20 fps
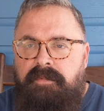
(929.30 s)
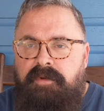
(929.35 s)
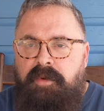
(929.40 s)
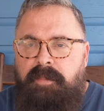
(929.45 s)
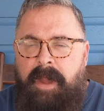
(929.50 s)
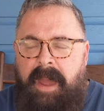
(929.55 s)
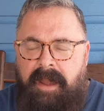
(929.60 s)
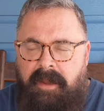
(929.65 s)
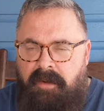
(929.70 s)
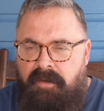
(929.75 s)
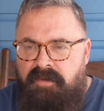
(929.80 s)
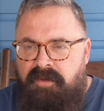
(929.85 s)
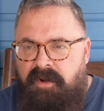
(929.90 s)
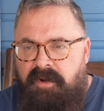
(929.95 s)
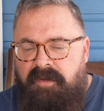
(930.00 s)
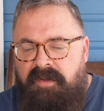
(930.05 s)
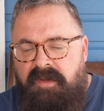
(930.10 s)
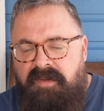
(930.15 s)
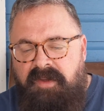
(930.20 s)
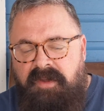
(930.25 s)
tobaccos that
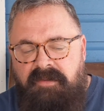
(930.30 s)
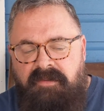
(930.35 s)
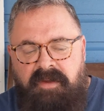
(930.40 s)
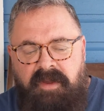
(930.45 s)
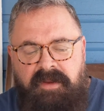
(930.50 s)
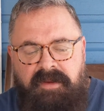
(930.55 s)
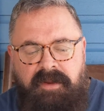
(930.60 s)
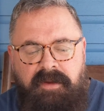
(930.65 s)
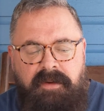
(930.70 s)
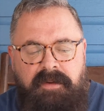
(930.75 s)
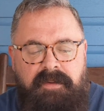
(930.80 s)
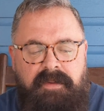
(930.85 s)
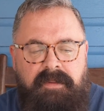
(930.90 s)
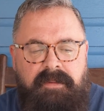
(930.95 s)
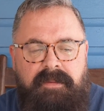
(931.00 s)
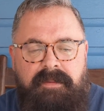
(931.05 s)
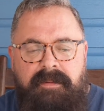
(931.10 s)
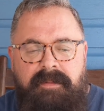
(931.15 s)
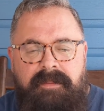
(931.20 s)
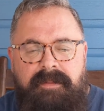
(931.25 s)
are discontinued.
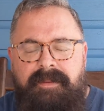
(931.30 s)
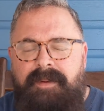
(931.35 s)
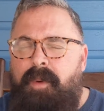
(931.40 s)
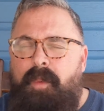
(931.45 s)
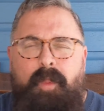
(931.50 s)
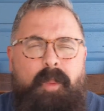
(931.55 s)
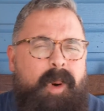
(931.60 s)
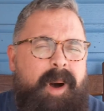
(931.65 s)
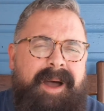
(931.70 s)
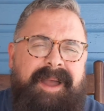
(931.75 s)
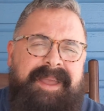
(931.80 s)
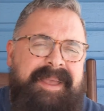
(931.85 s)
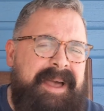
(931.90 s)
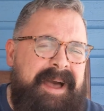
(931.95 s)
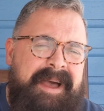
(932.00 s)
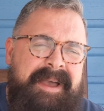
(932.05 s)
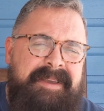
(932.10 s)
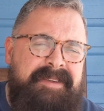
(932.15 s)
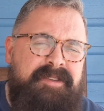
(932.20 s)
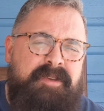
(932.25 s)
Why,
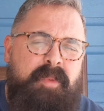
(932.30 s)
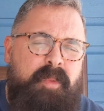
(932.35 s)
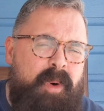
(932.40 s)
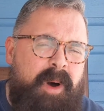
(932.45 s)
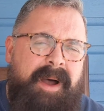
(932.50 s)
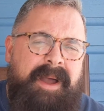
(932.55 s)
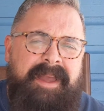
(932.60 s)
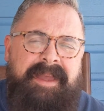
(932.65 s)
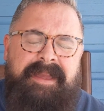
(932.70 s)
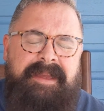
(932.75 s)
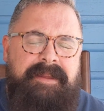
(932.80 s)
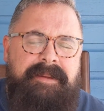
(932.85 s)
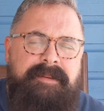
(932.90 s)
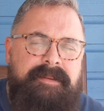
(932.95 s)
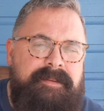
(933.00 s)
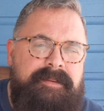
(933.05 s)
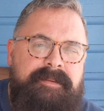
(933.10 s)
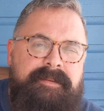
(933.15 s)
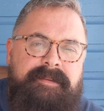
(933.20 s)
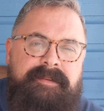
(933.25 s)
guys? Why?
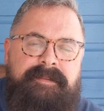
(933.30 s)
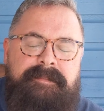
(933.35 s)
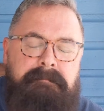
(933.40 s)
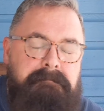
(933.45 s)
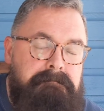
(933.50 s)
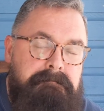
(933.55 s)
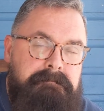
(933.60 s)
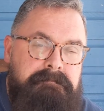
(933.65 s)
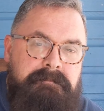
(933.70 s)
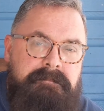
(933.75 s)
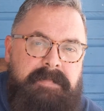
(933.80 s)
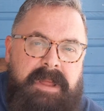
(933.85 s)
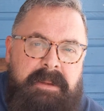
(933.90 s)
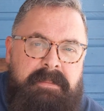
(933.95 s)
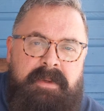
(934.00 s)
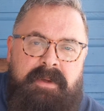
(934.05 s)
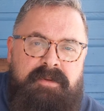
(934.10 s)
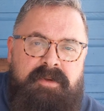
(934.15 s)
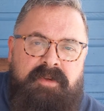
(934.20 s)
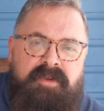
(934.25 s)
I
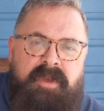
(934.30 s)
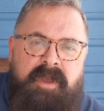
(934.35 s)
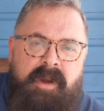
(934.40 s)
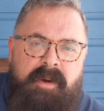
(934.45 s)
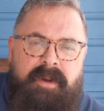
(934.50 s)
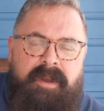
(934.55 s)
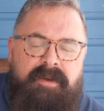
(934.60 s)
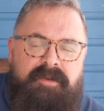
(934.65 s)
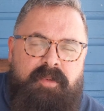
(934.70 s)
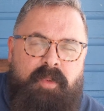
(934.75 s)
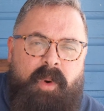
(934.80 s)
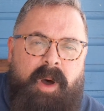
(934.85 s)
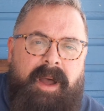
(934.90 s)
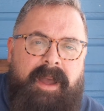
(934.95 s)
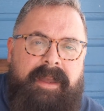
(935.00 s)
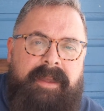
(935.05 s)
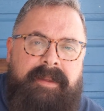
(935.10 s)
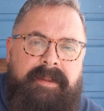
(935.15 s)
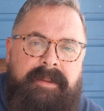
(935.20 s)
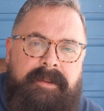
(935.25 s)
mean, just curious.
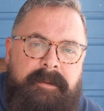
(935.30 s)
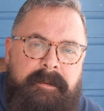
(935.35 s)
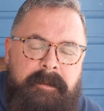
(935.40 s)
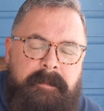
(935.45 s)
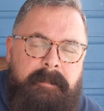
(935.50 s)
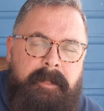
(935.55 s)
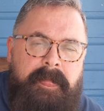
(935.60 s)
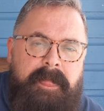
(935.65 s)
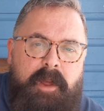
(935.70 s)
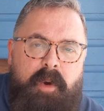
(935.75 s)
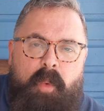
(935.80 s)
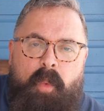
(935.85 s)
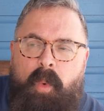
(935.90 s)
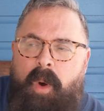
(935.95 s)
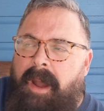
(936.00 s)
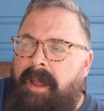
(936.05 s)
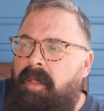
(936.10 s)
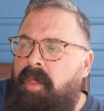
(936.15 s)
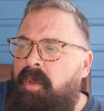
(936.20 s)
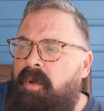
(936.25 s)
Why?
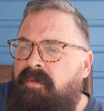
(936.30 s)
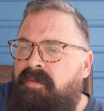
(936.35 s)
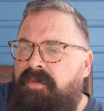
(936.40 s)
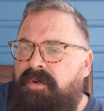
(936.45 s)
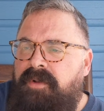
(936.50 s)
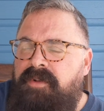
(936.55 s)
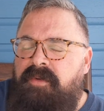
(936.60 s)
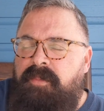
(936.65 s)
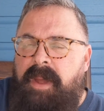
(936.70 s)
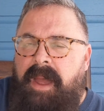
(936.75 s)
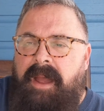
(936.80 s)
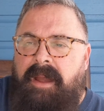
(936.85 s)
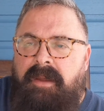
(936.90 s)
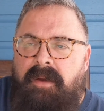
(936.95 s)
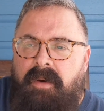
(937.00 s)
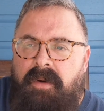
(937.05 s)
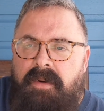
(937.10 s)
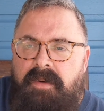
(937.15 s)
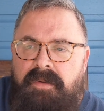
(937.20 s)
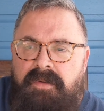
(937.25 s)
Why look for
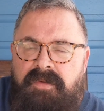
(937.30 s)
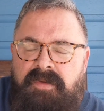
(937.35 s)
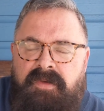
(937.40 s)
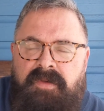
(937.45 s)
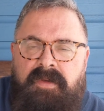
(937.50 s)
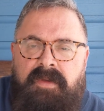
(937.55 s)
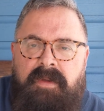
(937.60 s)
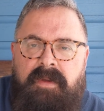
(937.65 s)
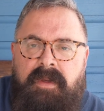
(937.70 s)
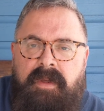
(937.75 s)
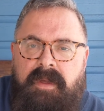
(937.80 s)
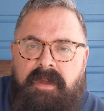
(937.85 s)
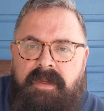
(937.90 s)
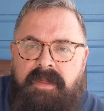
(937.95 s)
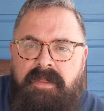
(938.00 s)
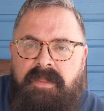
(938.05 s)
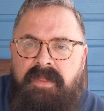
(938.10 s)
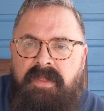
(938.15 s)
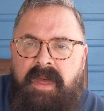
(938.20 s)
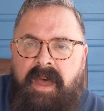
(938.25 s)
tobaccos
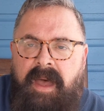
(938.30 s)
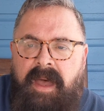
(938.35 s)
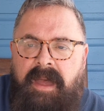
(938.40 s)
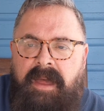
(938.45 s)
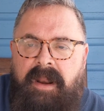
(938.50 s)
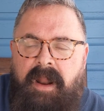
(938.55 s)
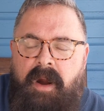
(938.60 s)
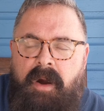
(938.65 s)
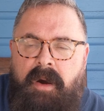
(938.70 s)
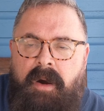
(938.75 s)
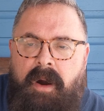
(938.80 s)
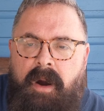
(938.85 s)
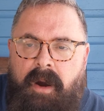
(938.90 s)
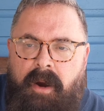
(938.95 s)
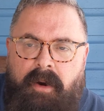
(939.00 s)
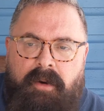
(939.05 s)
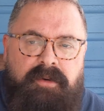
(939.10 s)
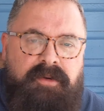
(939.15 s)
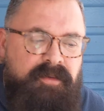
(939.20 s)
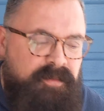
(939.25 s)
that are
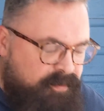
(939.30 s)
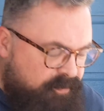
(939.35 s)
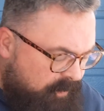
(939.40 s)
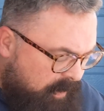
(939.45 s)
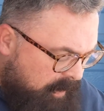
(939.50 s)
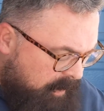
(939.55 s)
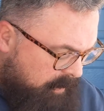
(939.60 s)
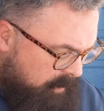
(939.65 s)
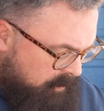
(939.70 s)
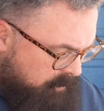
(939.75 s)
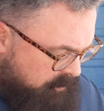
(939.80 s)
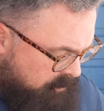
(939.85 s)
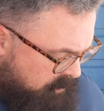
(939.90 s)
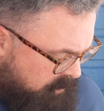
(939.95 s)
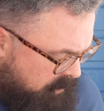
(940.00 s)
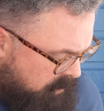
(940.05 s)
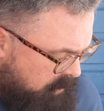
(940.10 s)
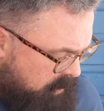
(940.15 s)
hard to find